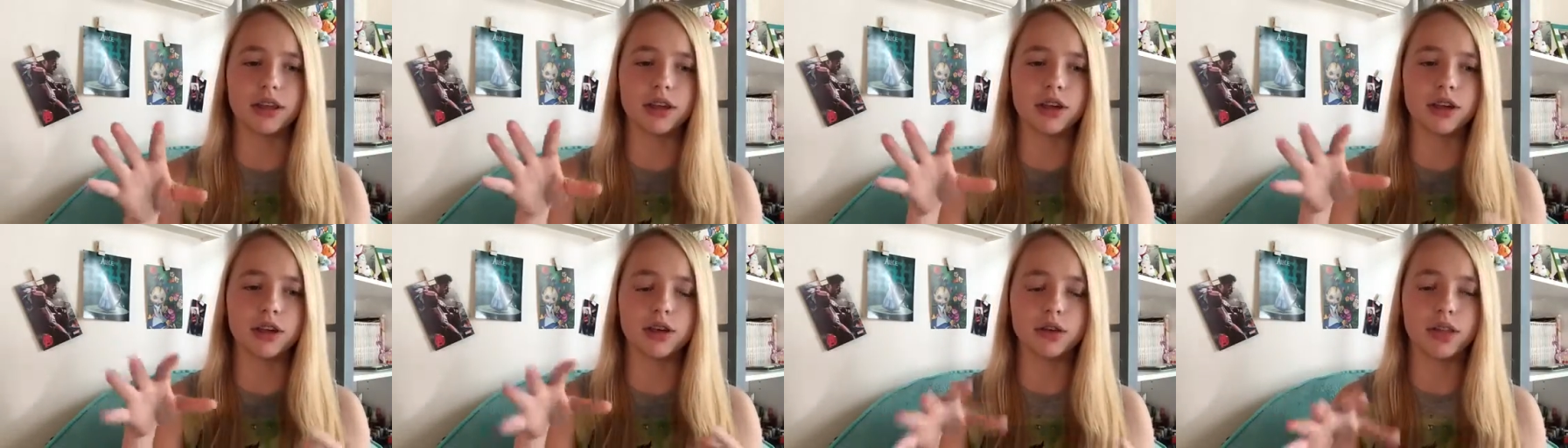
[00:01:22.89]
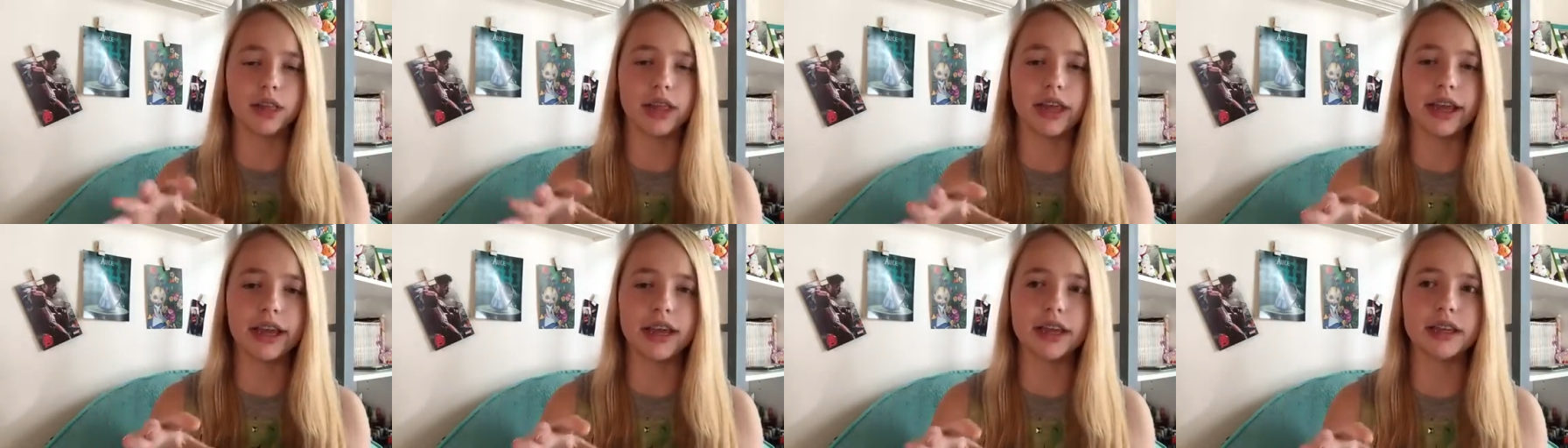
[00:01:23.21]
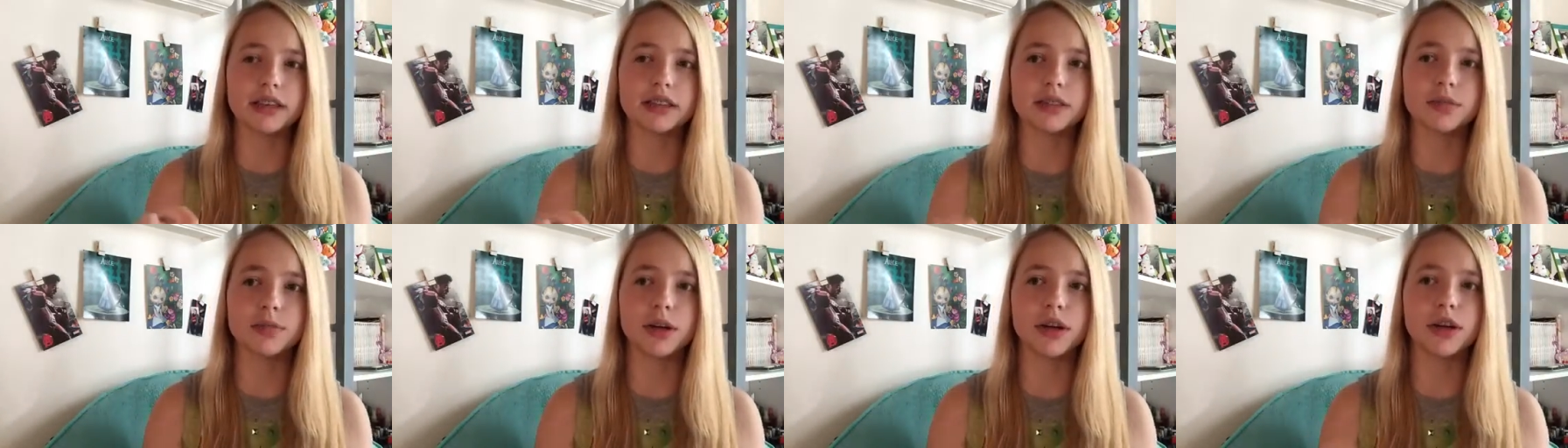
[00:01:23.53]
your
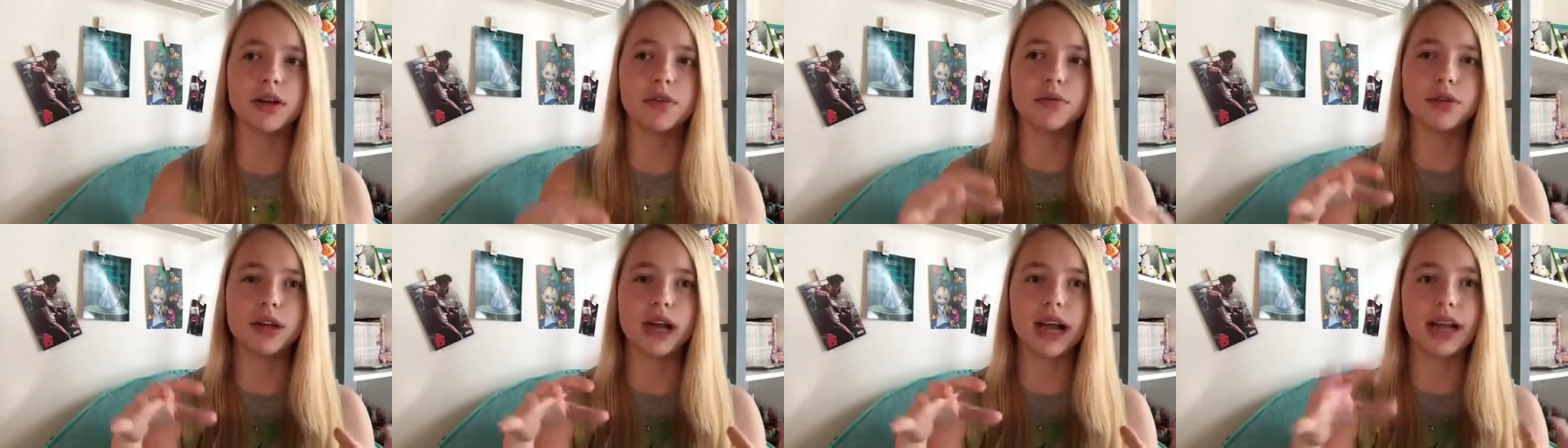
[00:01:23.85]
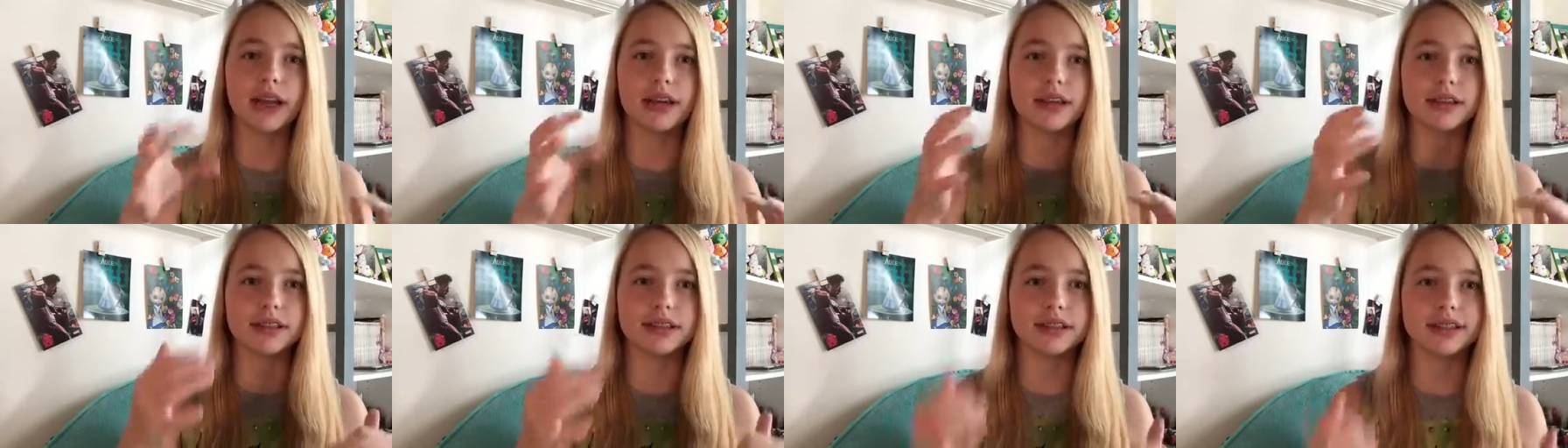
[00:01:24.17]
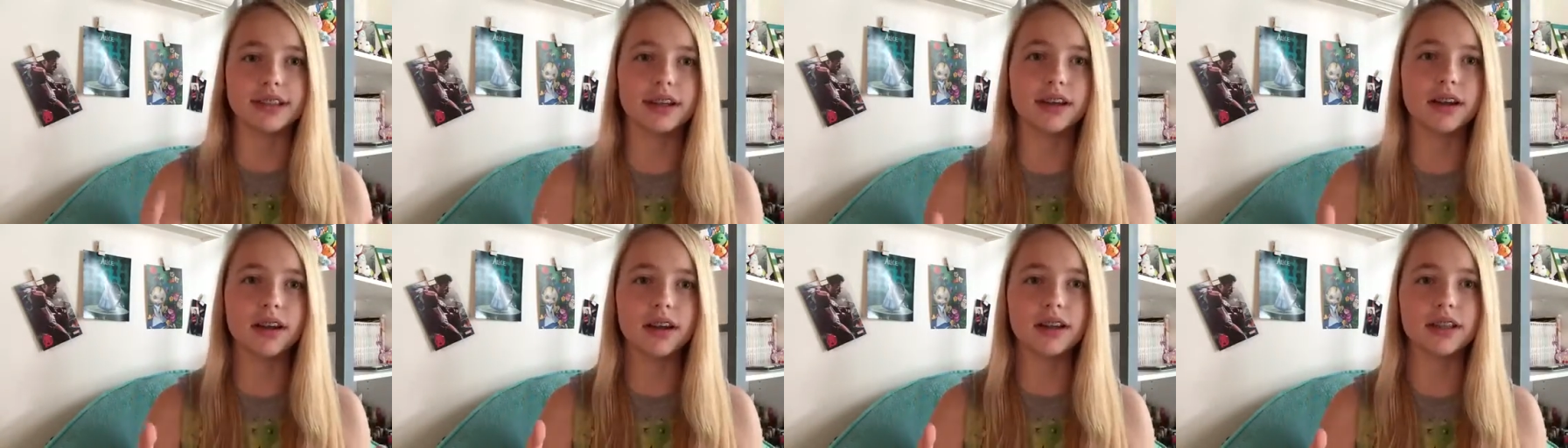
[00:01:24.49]
legs where you kind of
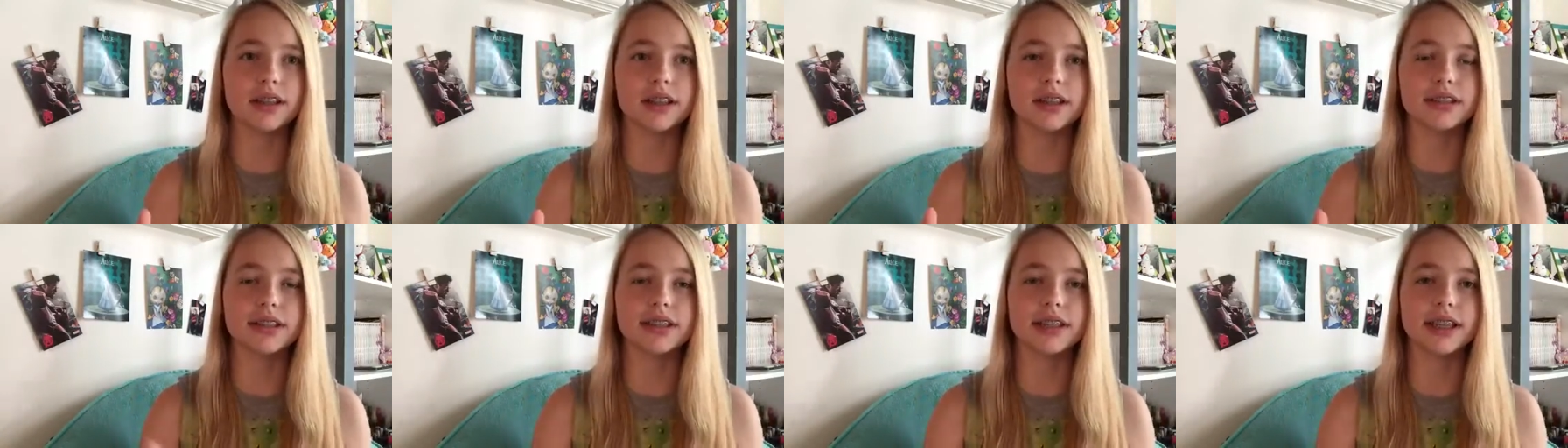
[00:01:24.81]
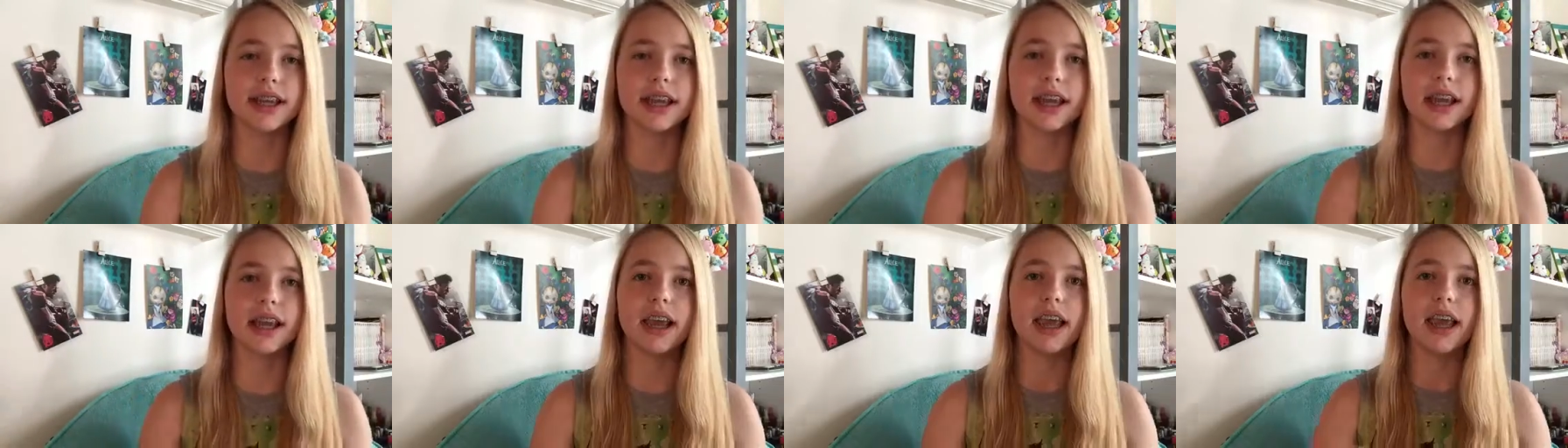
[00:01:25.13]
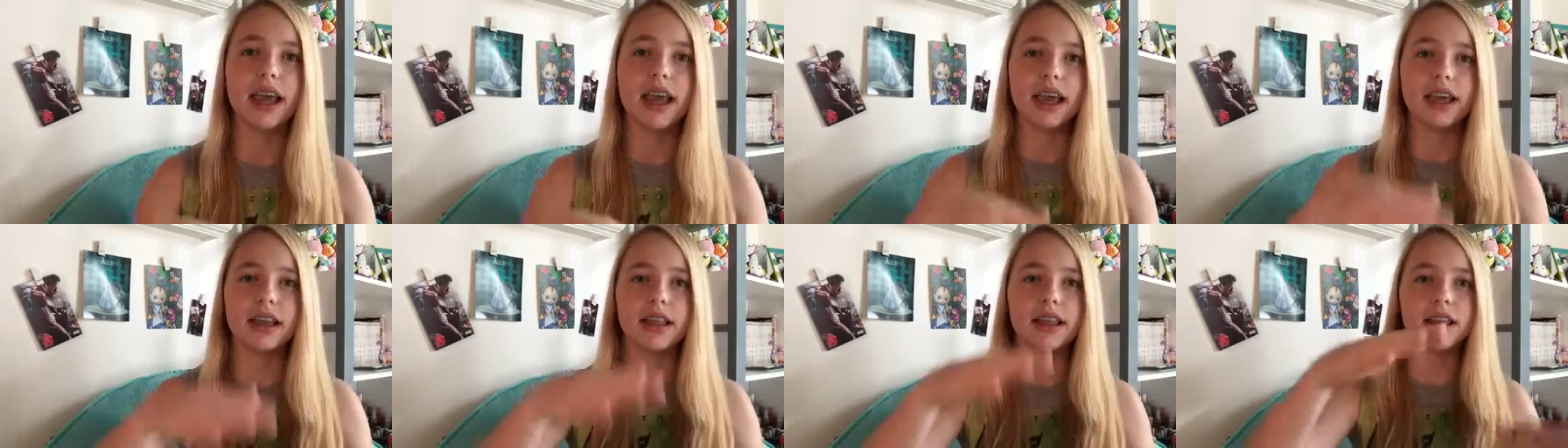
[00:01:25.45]
sit on this thing
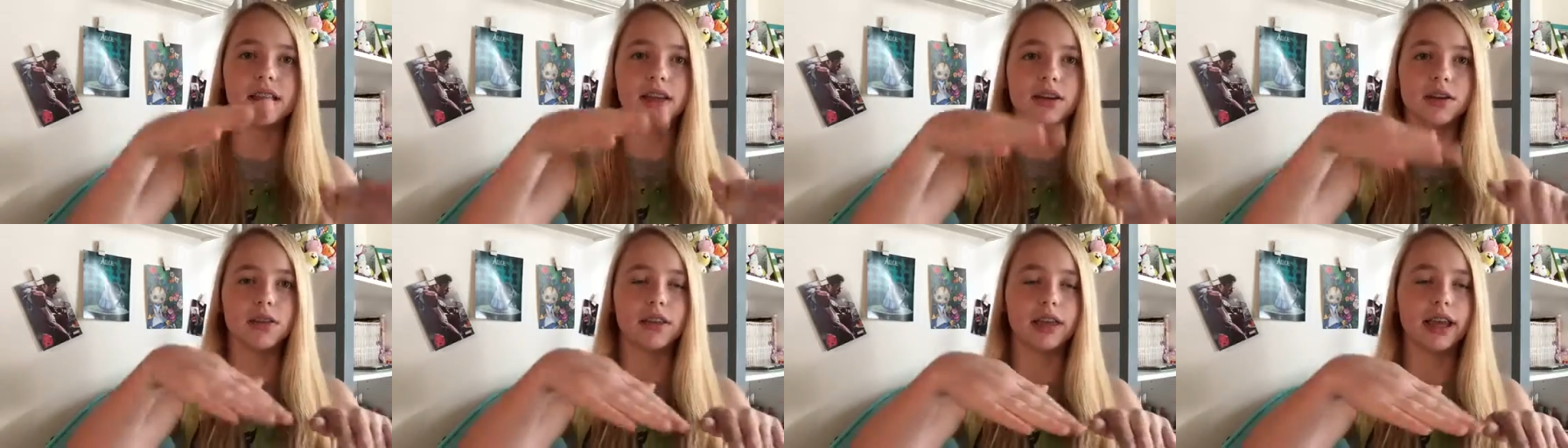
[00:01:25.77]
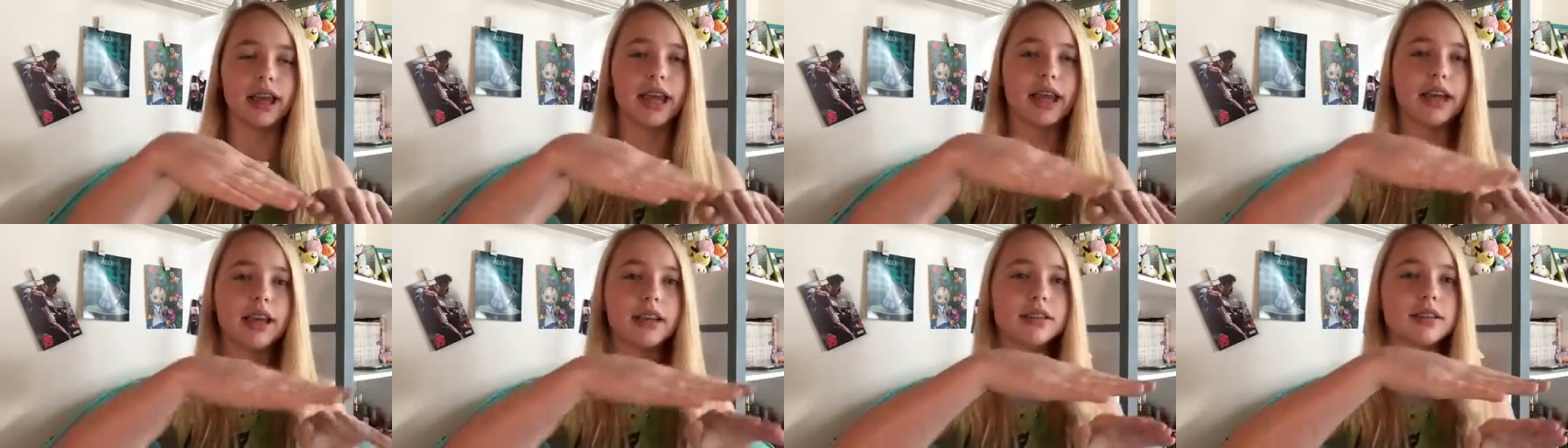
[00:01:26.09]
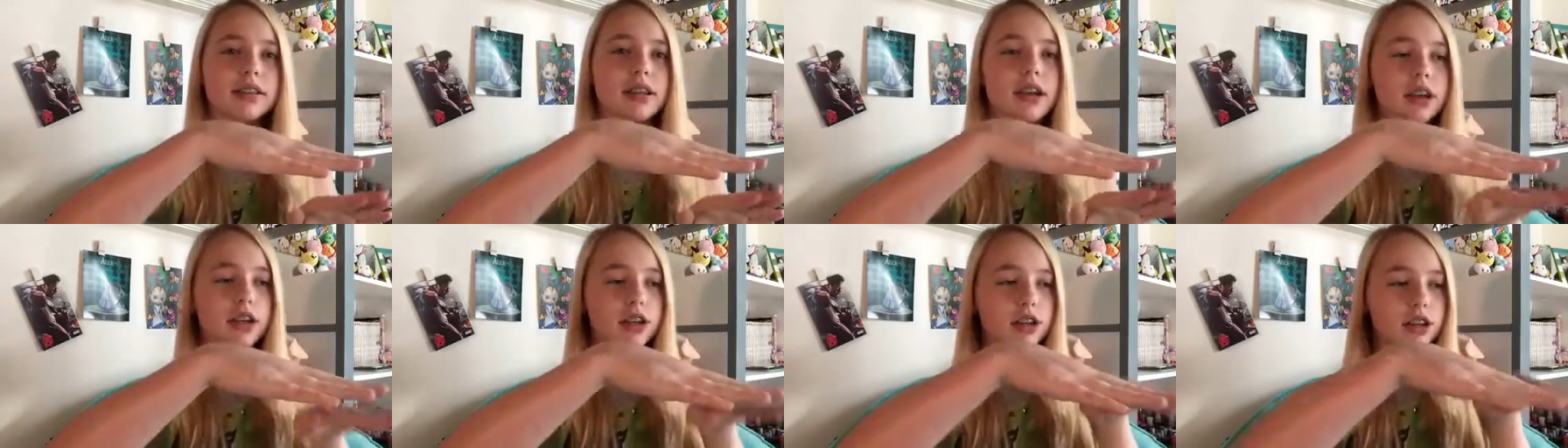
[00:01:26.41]
and then your
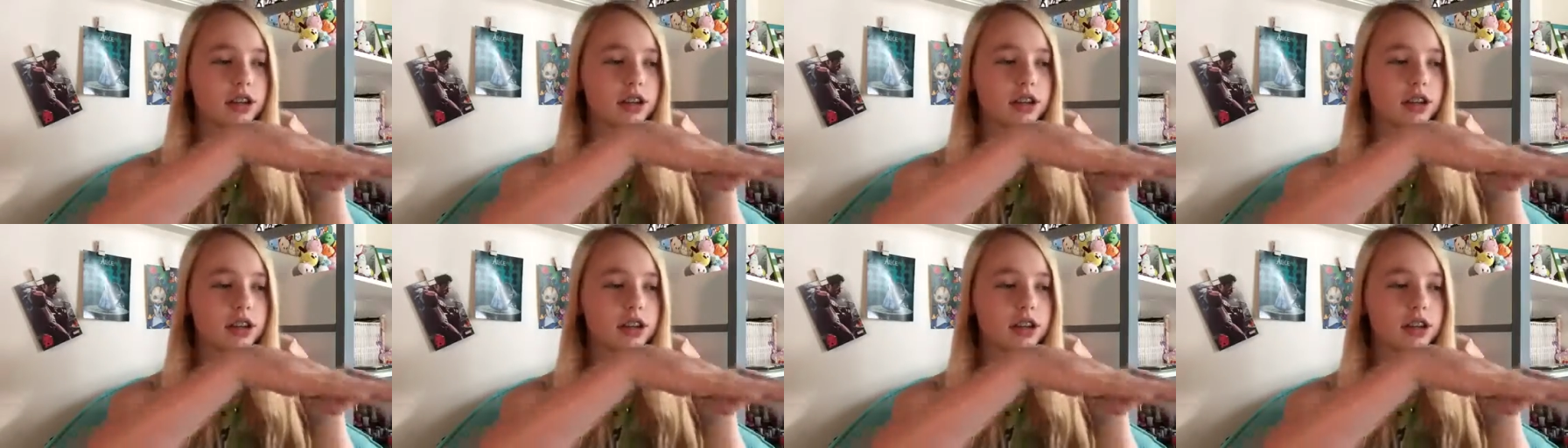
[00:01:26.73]
legs